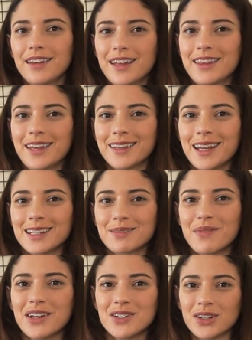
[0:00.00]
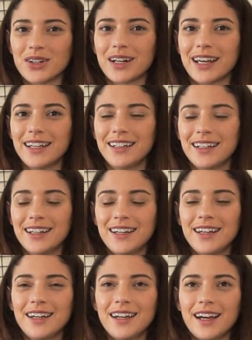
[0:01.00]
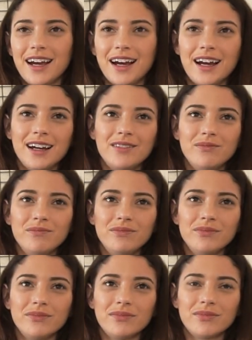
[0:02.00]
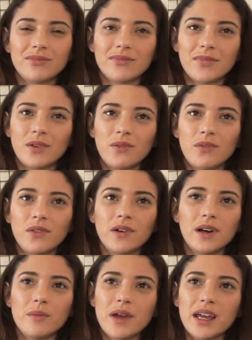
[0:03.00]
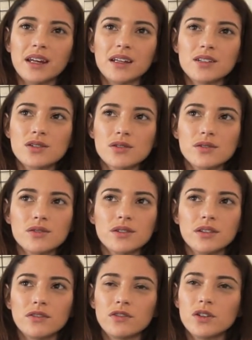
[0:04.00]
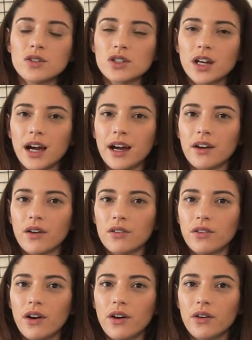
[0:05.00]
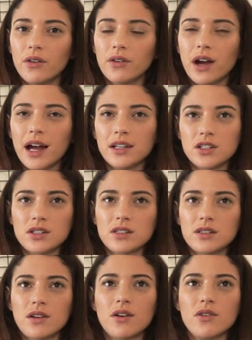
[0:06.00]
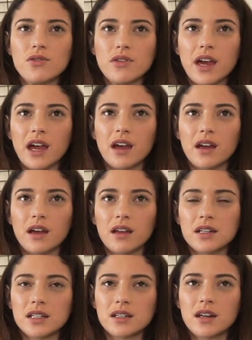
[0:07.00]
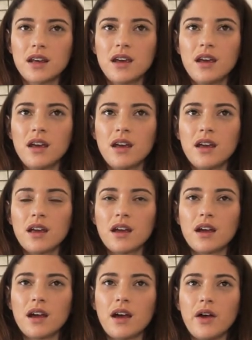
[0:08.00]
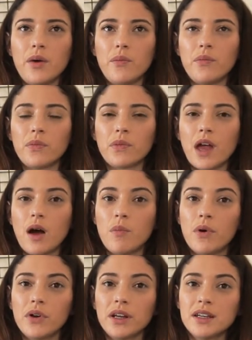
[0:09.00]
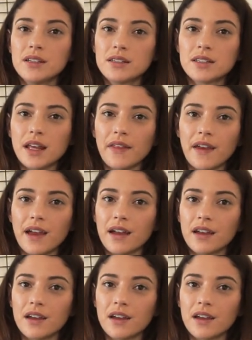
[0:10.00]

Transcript: I think that's my journey. Um, where I'm heading to in the future, I don't know. I just know that um, our bodies, they are